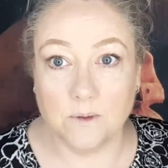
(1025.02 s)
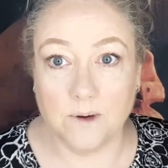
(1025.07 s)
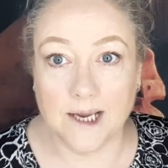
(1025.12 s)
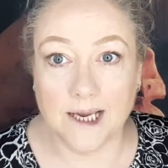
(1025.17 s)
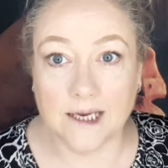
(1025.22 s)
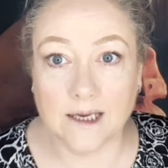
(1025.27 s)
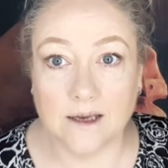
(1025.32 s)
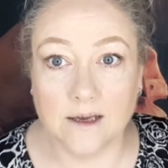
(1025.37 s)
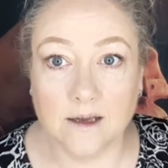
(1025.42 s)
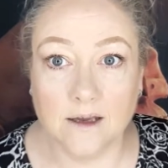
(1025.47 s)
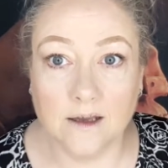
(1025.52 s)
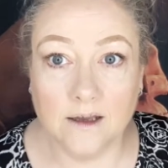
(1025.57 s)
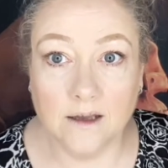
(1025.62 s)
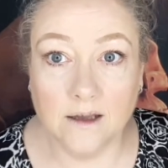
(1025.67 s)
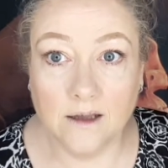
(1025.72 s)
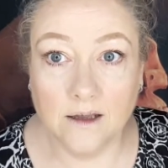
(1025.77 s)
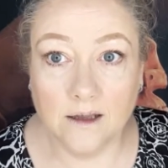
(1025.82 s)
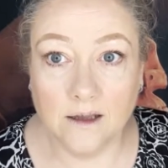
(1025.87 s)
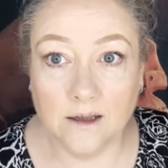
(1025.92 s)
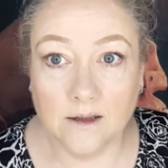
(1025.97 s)
quick.
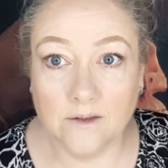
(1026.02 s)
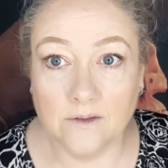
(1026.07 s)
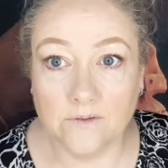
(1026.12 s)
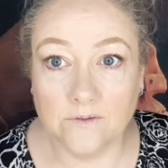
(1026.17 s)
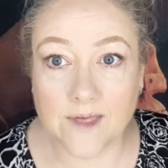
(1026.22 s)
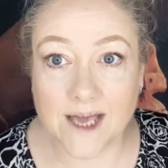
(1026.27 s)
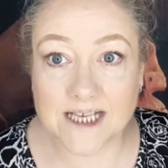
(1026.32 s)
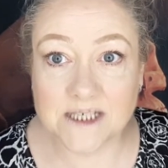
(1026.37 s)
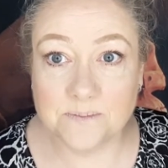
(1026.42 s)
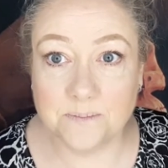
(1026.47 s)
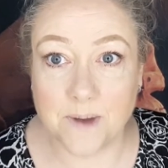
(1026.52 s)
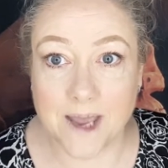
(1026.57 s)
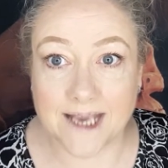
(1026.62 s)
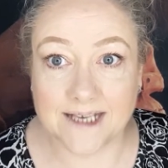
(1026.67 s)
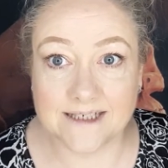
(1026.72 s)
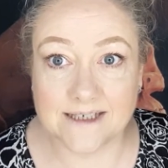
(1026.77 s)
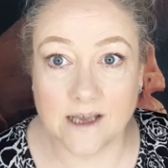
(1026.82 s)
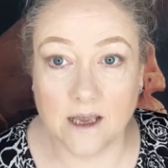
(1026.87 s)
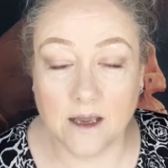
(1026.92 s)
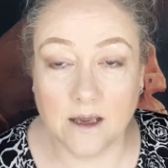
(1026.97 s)
That's
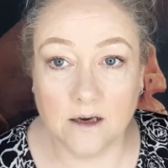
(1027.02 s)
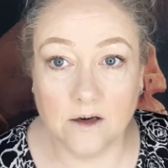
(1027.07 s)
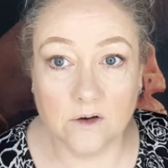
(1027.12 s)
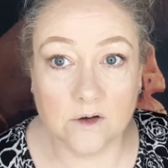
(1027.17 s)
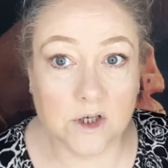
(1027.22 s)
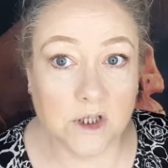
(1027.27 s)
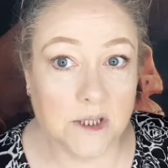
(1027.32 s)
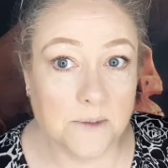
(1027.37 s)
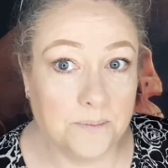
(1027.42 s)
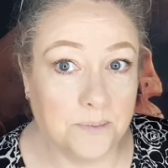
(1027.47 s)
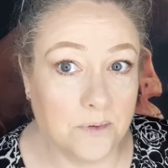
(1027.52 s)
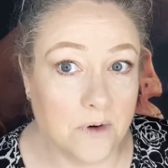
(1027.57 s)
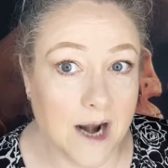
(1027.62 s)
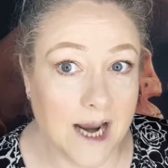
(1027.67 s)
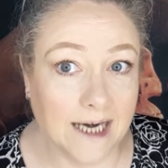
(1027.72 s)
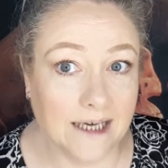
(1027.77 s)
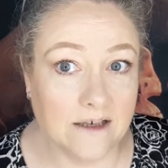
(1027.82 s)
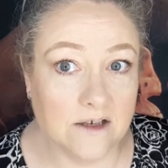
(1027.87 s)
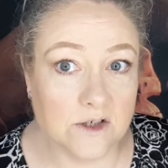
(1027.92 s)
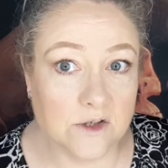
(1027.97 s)
better. Look at the
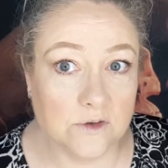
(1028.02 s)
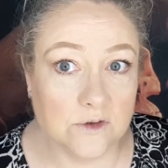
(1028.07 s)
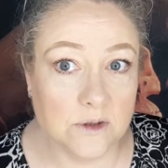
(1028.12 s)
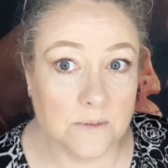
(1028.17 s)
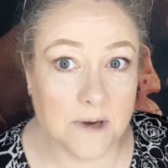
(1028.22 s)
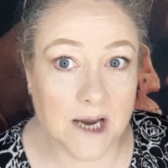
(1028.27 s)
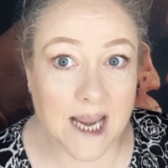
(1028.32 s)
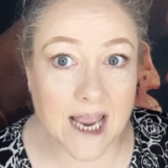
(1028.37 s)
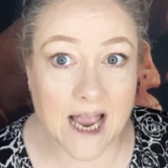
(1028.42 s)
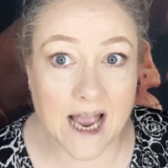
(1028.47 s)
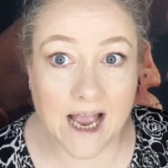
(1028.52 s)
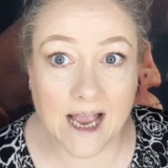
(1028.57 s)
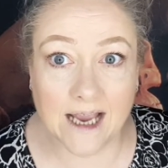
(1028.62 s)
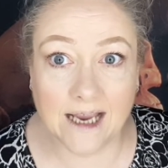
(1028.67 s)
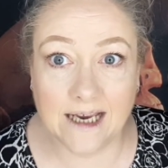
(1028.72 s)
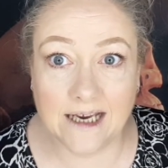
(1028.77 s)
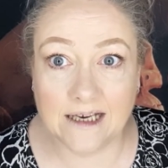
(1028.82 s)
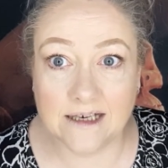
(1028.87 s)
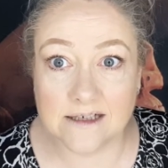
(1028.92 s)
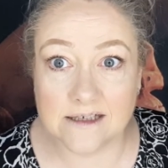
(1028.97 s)
brightness under
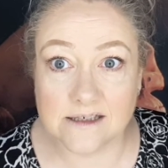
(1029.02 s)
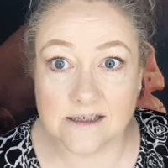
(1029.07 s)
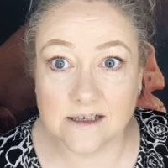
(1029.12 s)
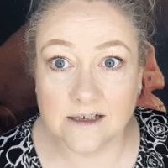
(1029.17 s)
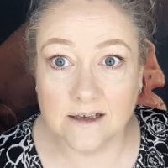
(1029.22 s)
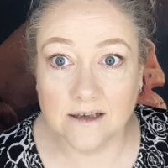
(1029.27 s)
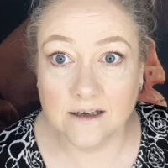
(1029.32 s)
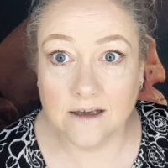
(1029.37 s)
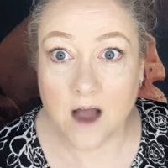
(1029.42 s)
my eyes.